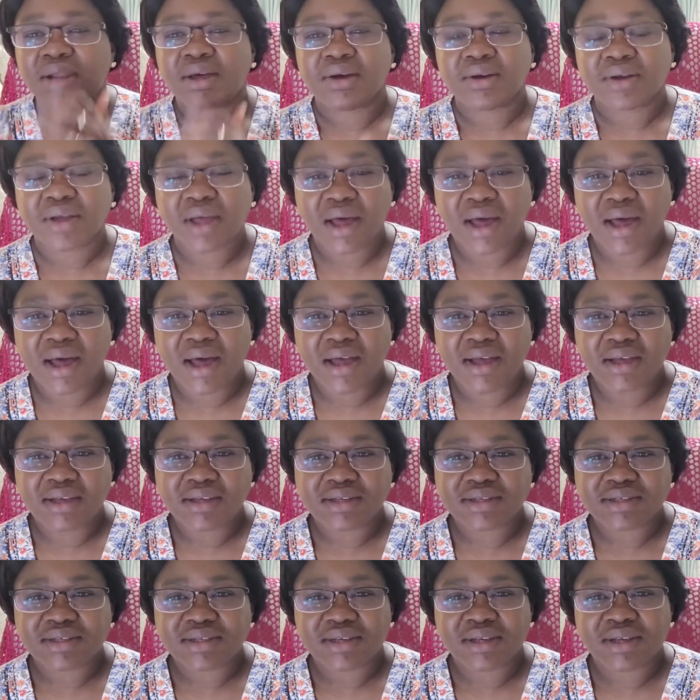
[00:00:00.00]

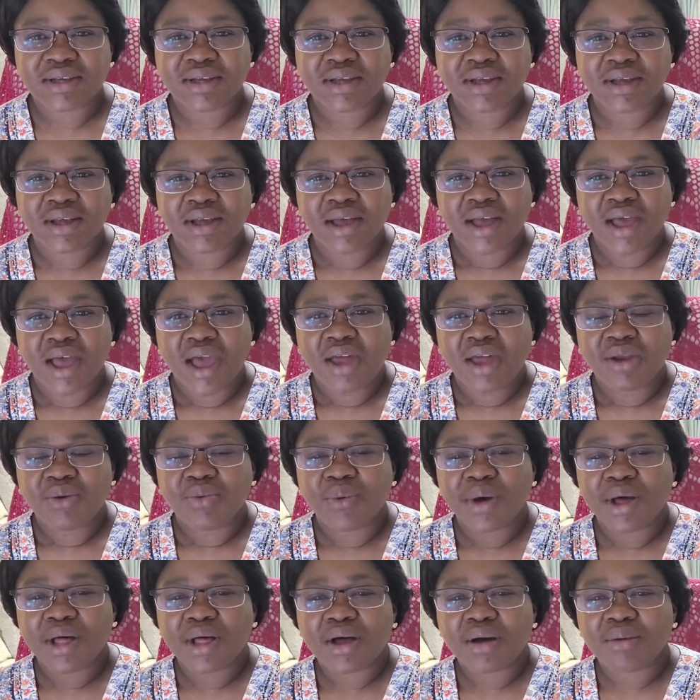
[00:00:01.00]
guys, and
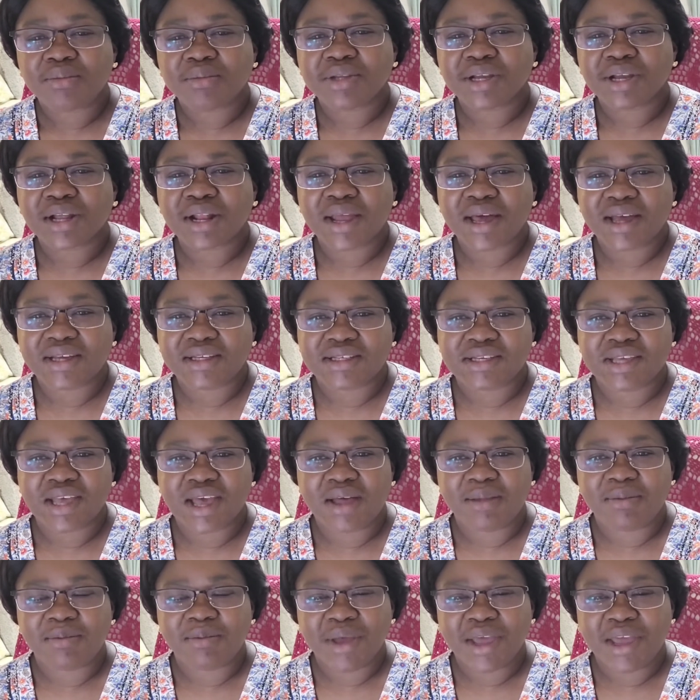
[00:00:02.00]
welcome to
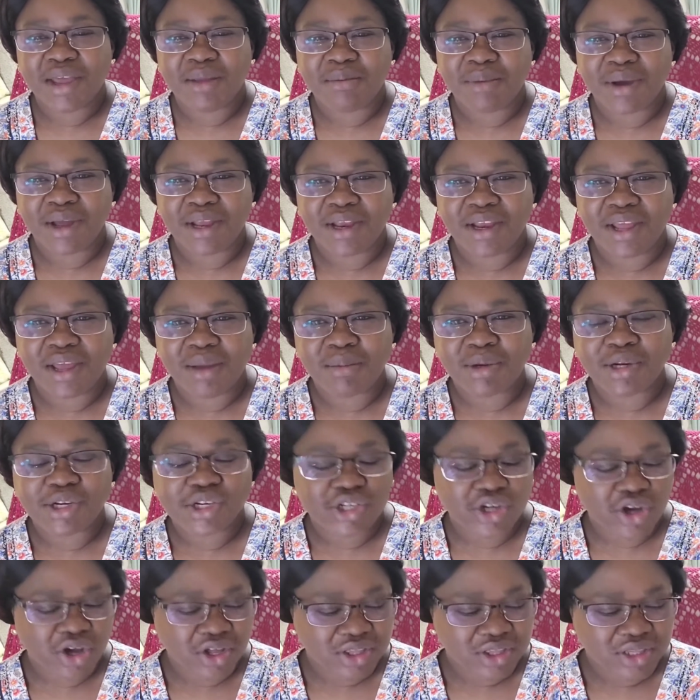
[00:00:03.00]
Clasihandmade. My name is
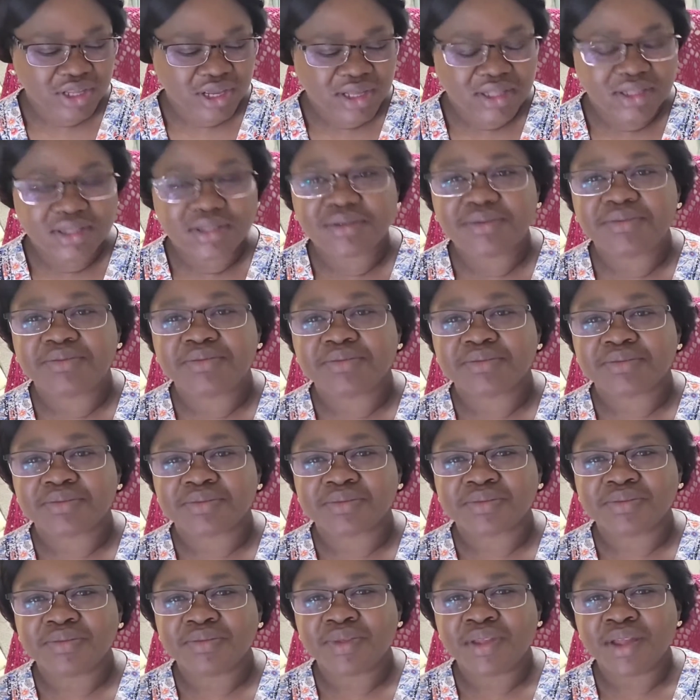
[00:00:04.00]
Shondell.
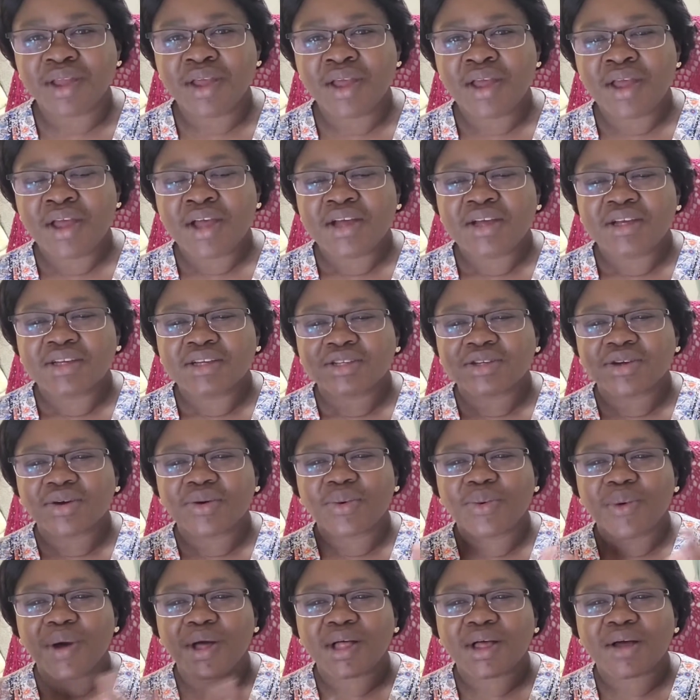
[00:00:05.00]
So
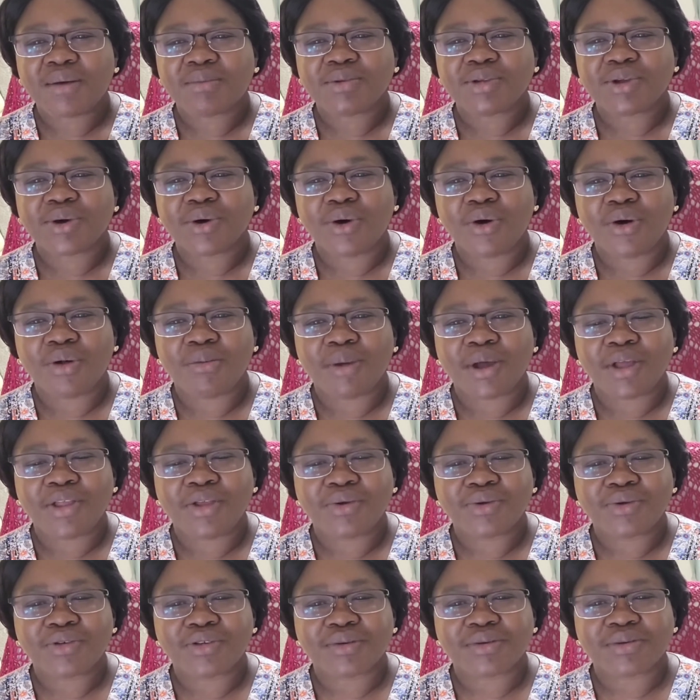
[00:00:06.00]
welcome to all my
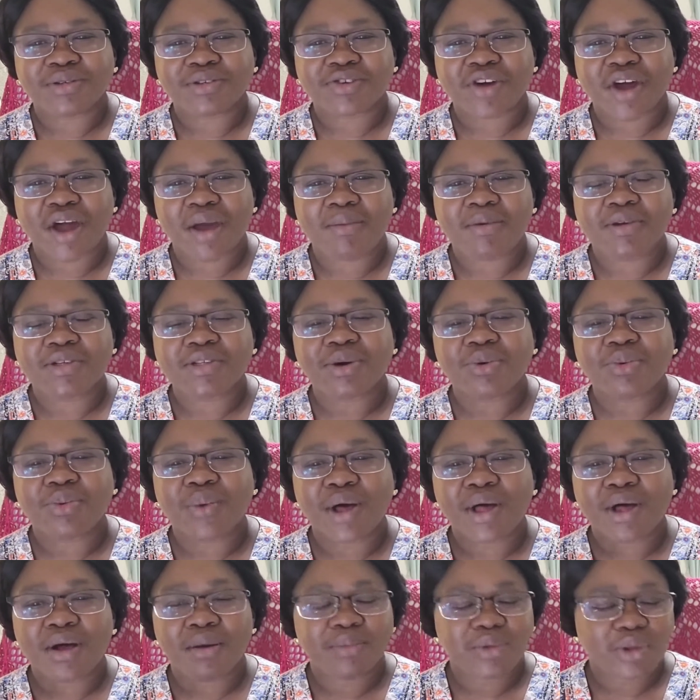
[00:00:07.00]
new subscribers and
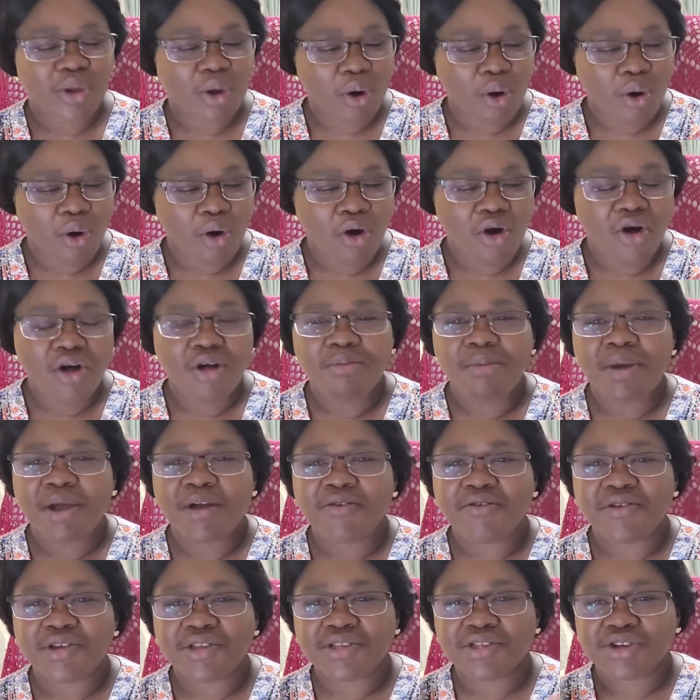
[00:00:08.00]
welcome to all my
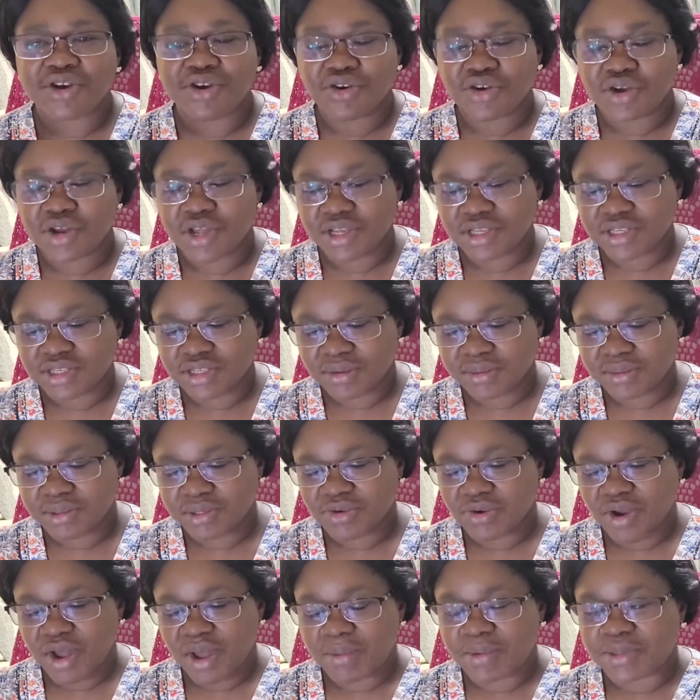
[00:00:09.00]
returning
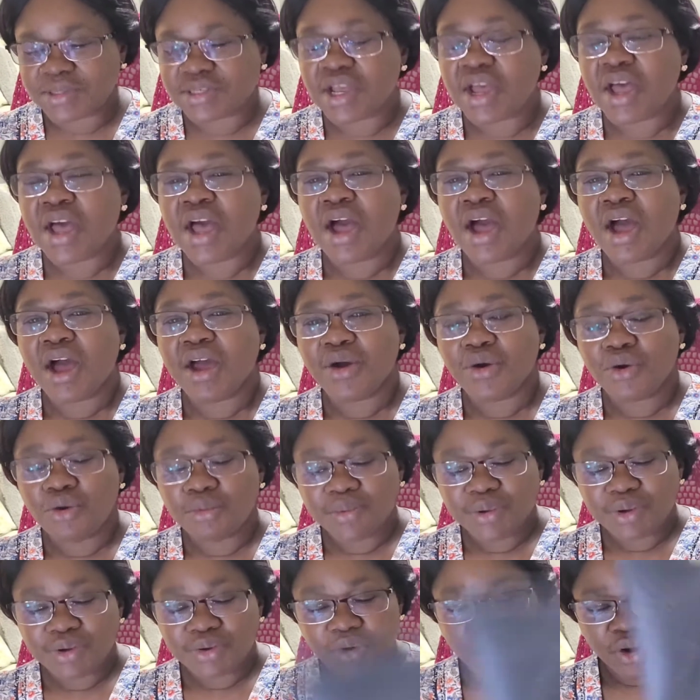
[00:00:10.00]
subscribers. I
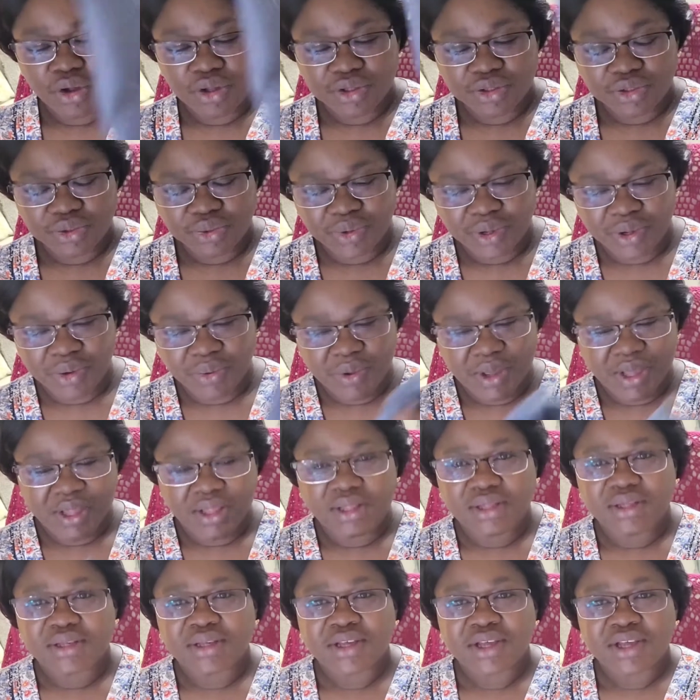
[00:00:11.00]
hope you're all doing well.
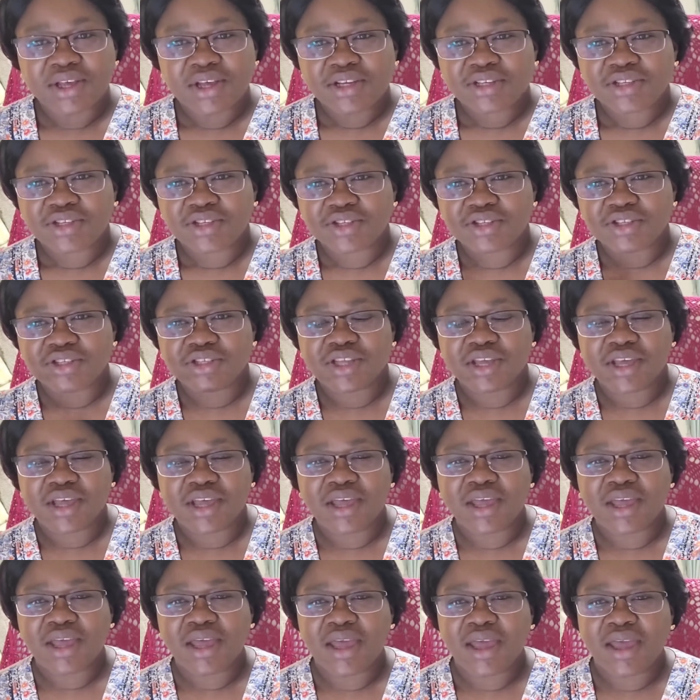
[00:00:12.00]
So
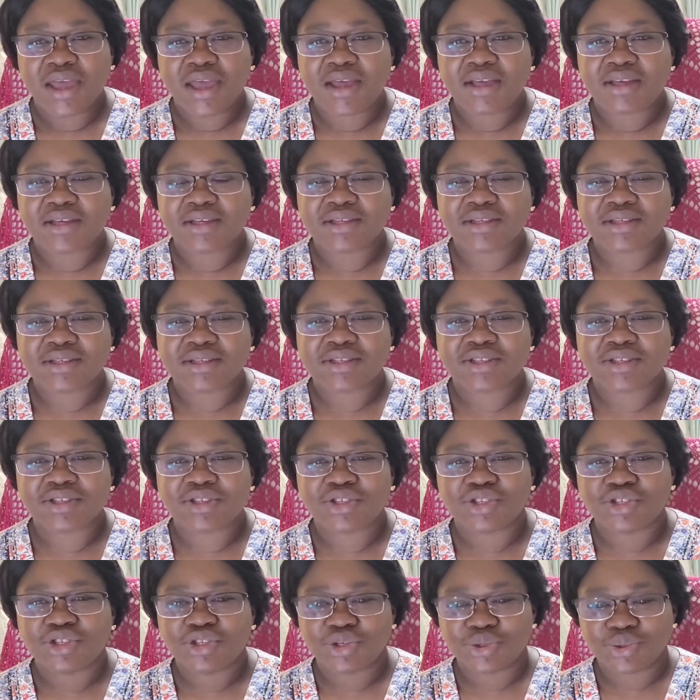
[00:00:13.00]
today is
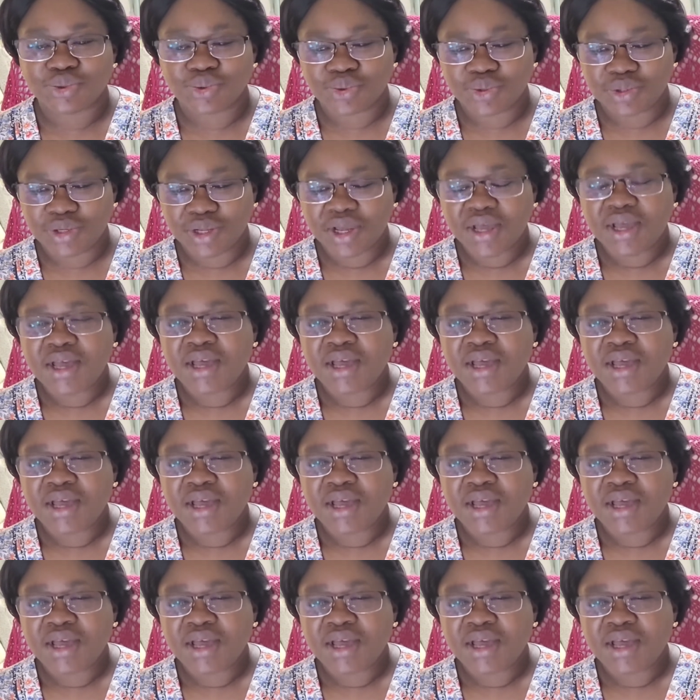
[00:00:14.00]
June